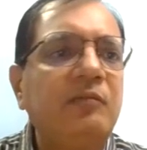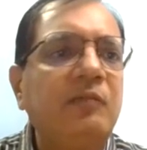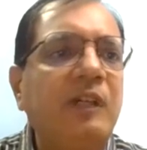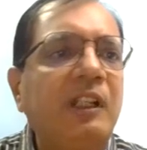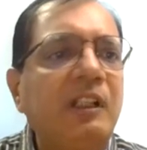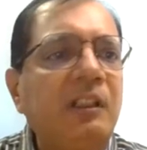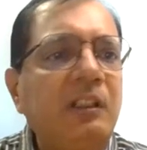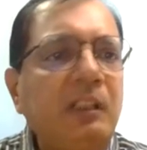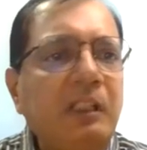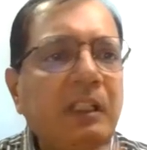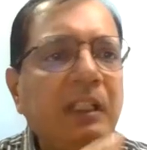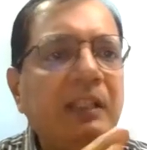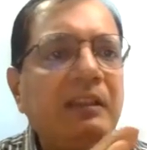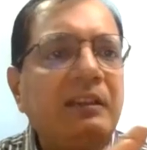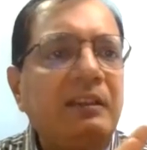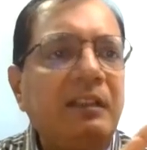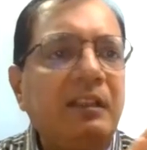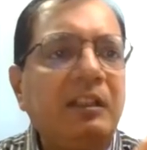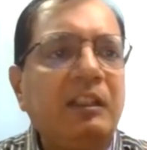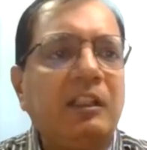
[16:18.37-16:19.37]
One
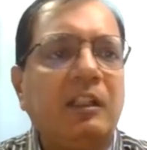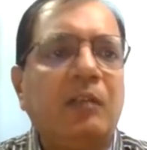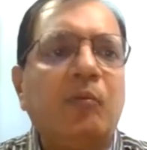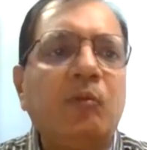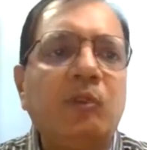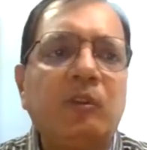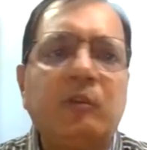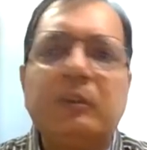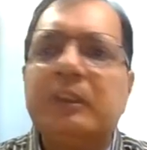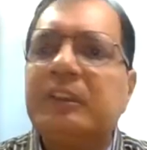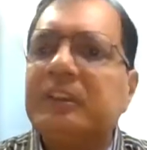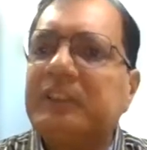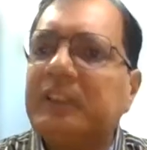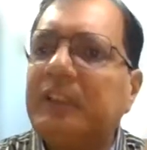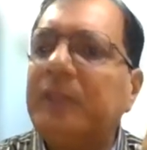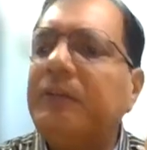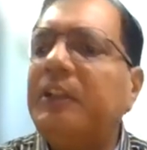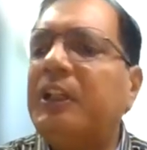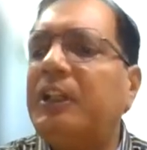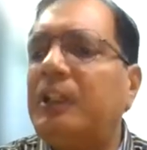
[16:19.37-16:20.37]
is in terms of the
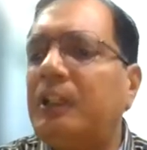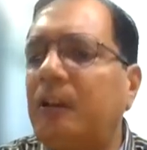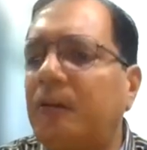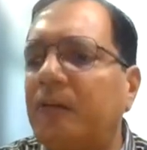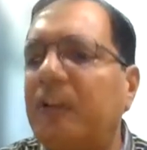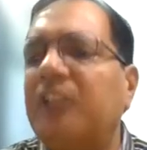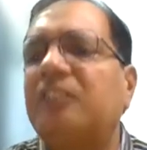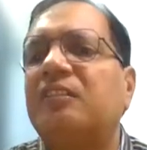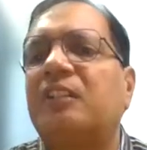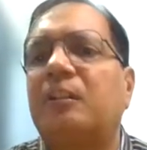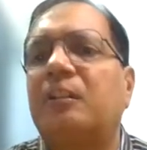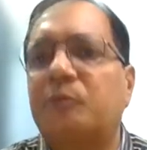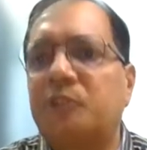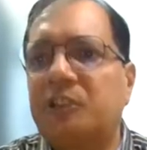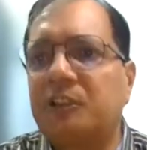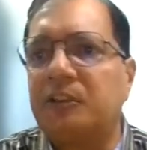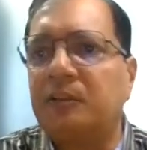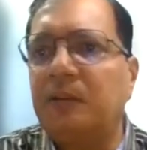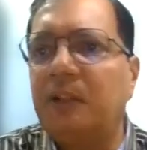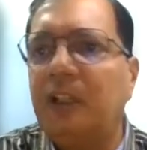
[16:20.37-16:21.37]
severity of
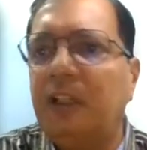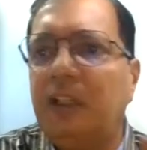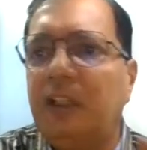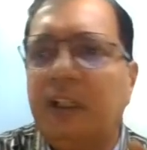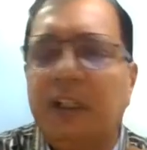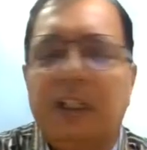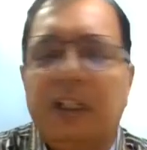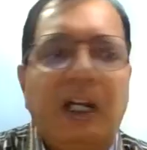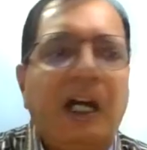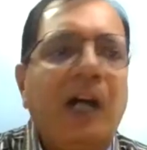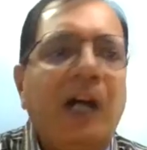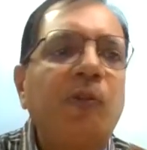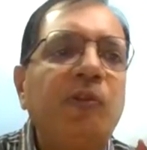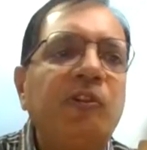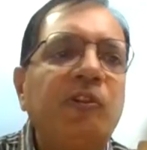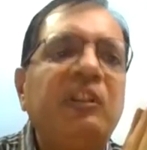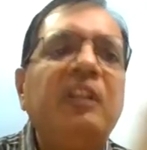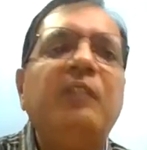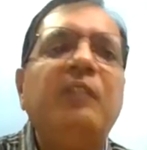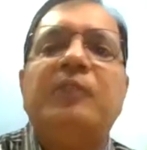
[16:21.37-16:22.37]
disruption. How
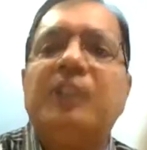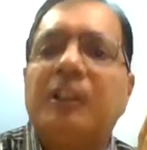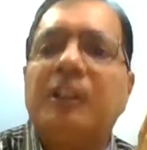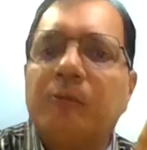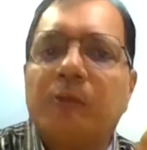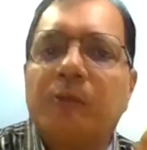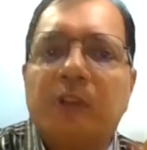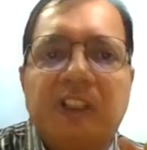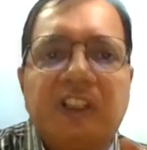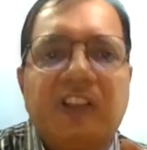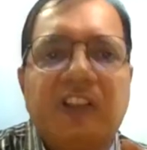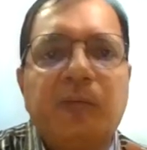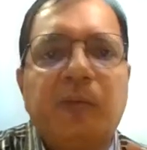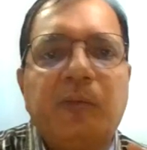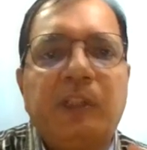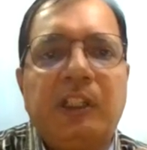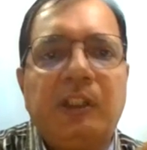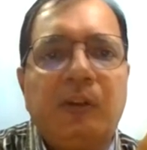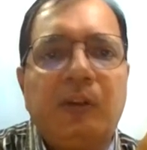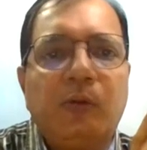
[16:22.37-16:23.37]
severe would this
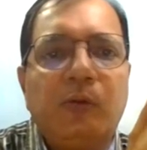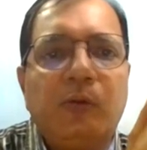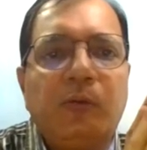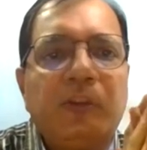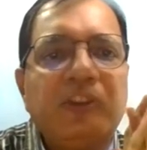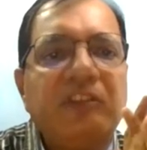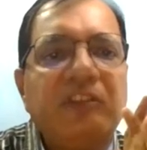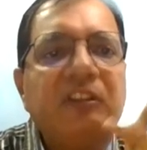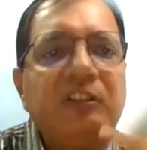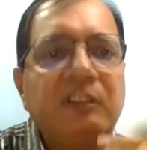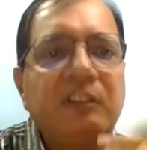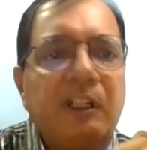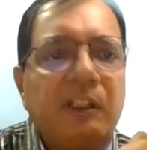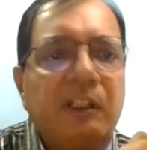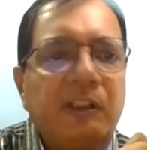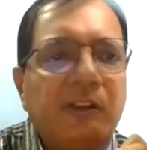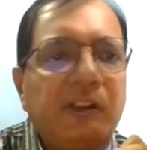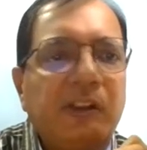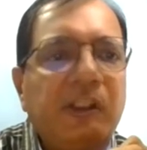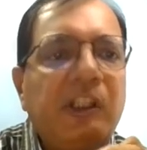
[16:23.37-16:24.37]
be to business
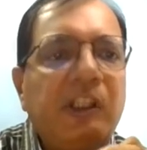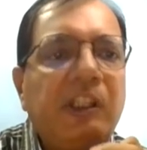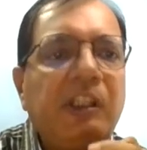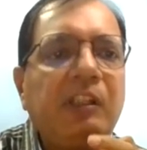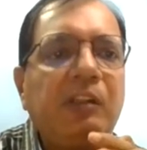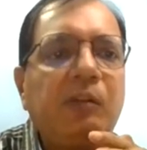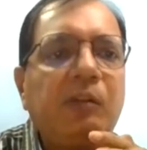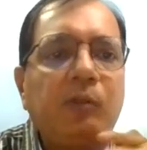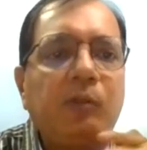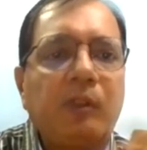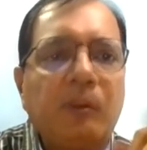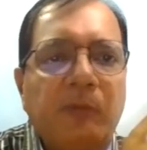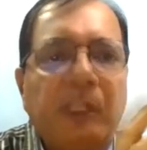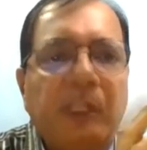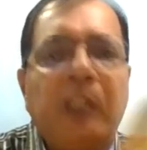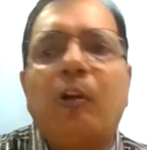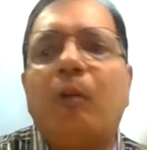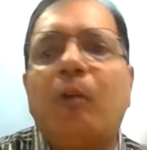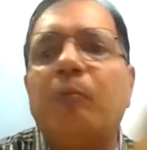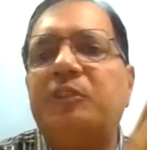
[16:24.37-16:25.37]
continuity, to the
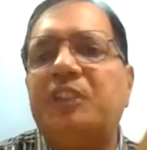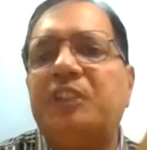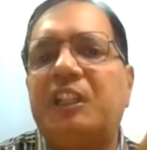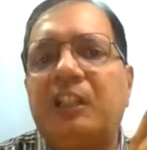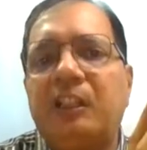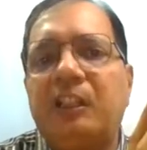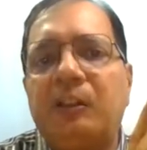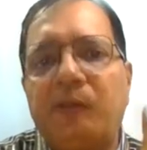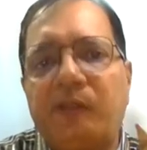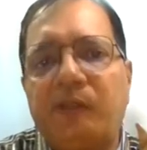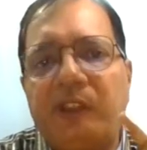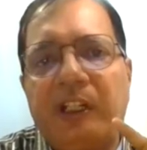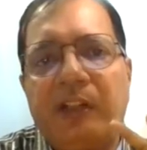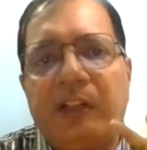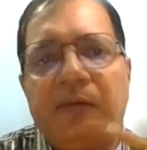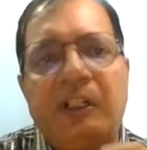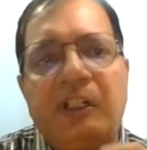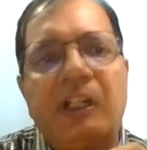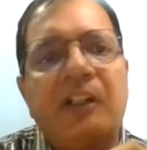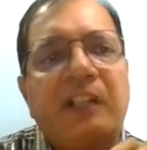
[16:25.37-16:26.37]
main objectives
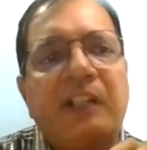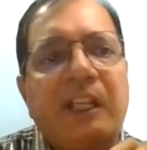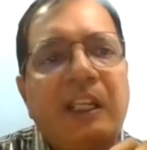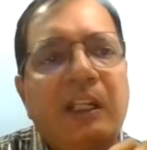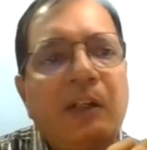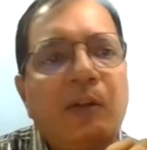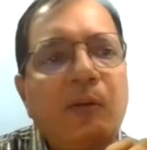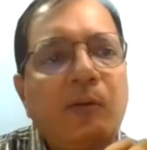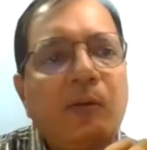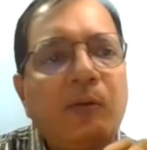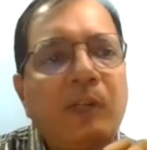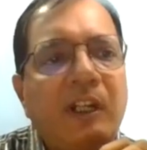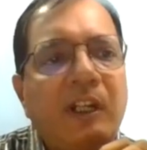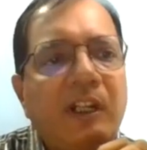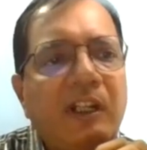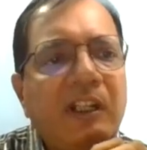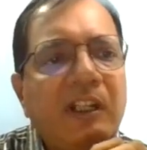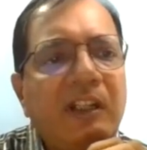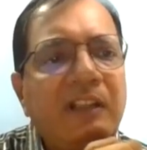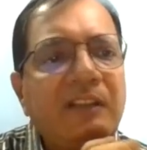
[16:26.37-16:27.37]
that we are trying to
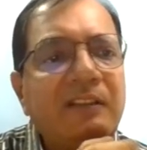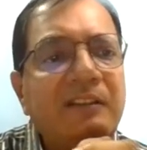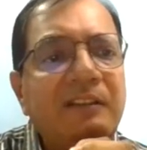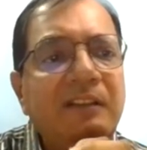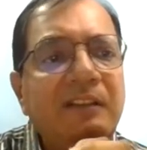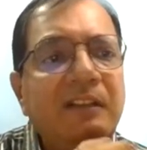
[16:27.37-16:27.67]
address?